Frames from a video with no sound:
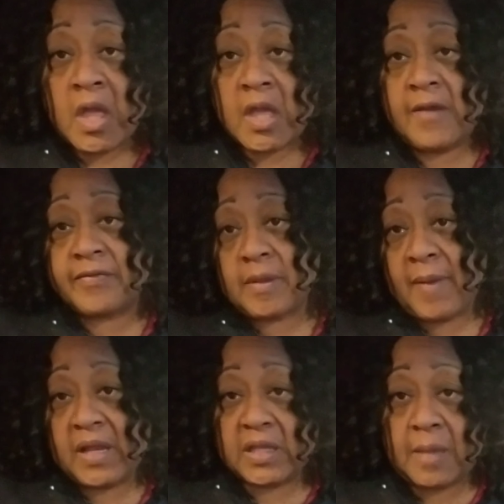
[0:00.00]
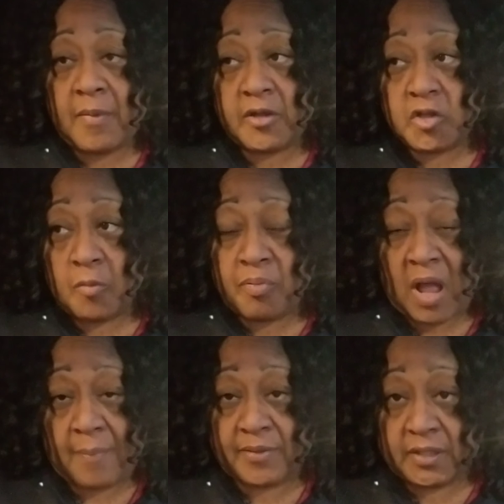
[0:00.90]
if somebody come on your
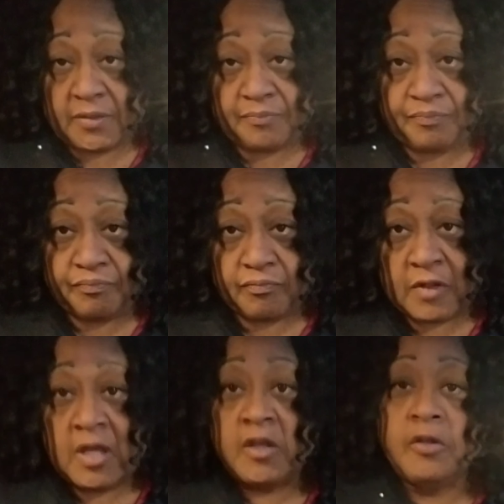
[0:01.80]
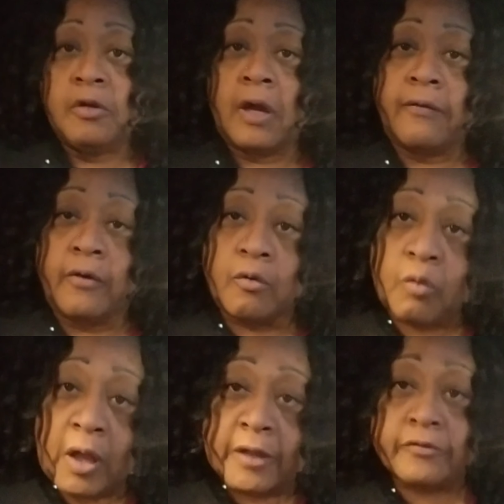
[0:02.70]
property, you have the
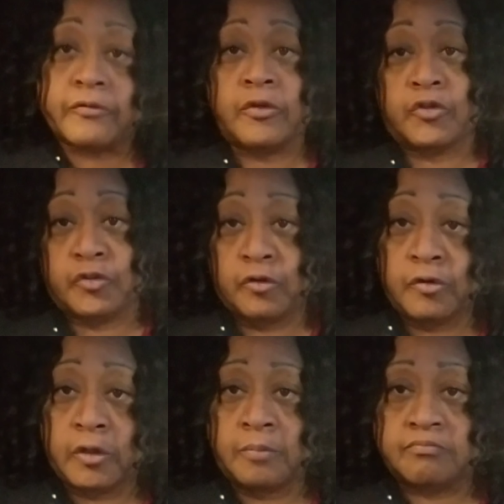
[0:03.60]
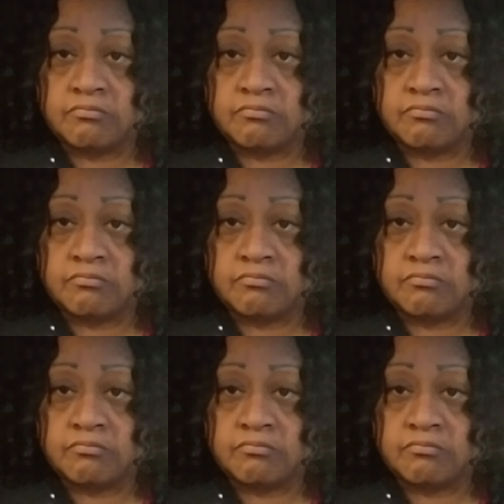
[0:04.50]
right to shoot them.